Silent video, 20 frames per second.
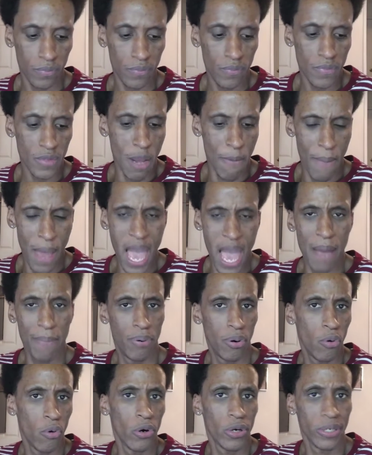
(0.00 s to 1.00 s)
a bad
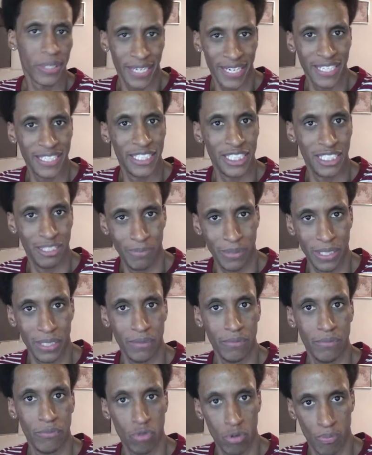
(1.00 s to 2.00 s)
port that could just be
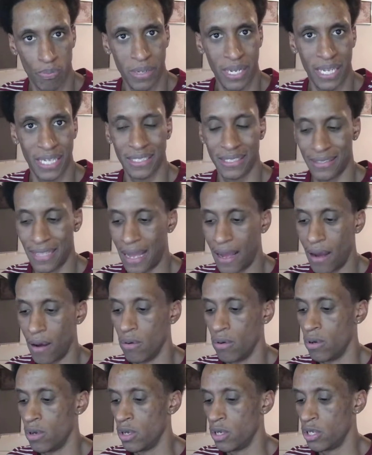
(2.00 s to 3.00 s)
replaced out,
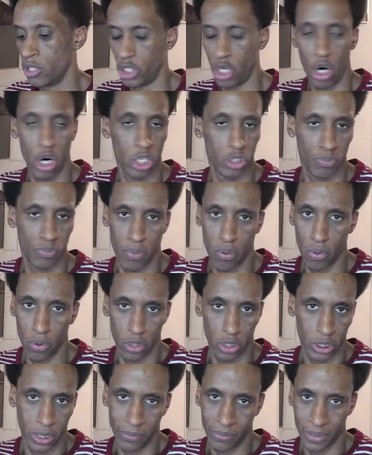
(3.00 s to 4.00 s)
charge port or
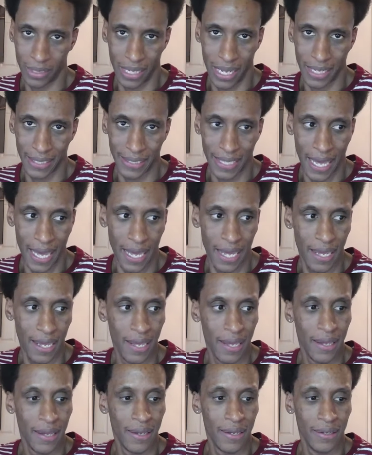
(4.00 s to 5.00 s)
something like that.
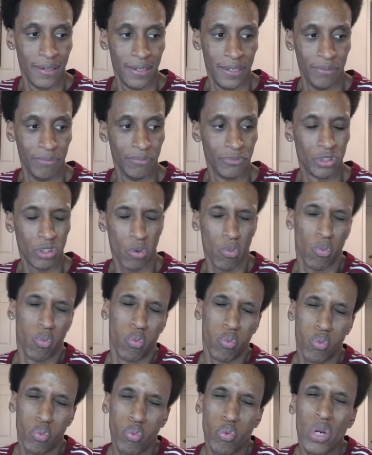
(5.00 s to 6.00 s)
So
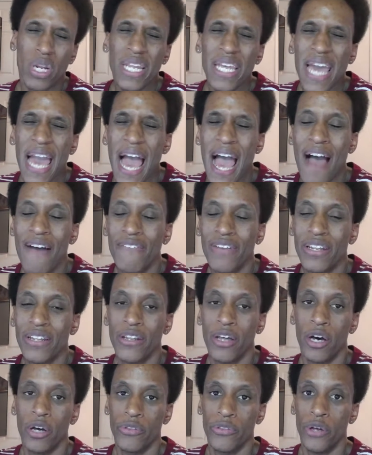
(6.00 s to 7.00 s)
really having
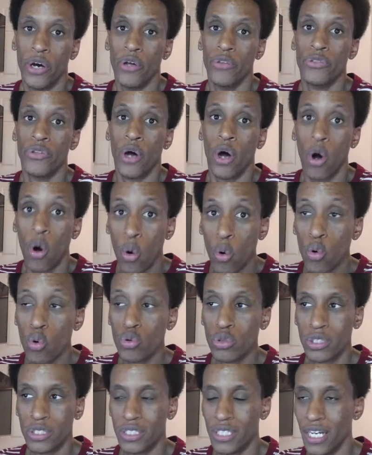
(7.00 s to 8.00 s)
the old
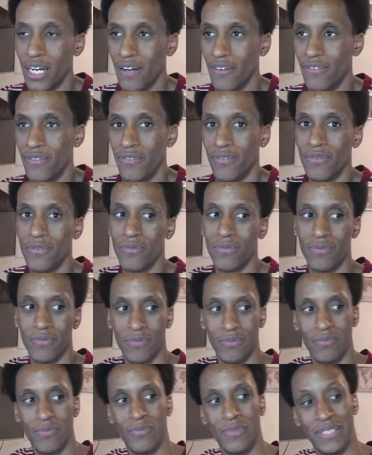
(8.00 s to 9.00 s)
stuff
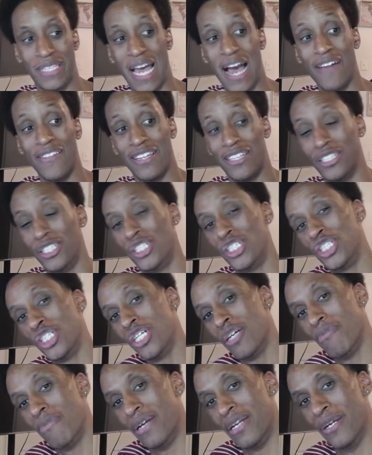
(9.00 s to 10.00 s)
is how they should
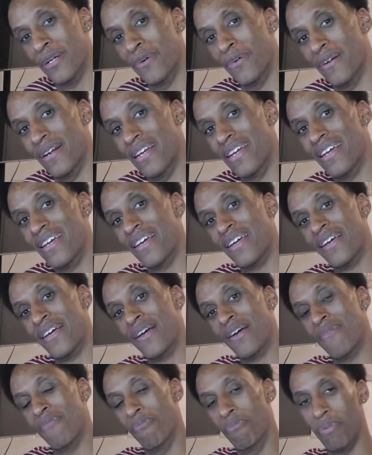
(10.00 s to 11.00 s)
be doing it.
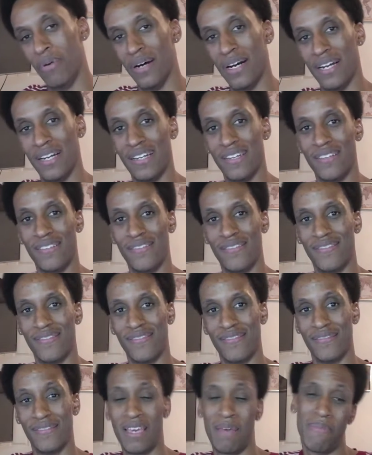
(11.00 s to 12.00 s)
But
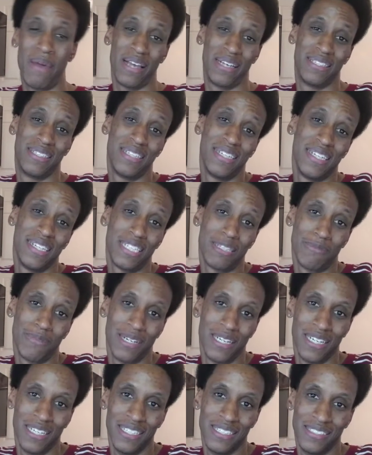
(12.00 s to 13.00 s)
it makes sense
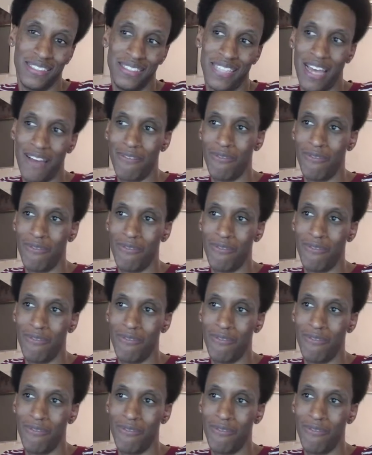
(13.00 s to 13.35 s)
because they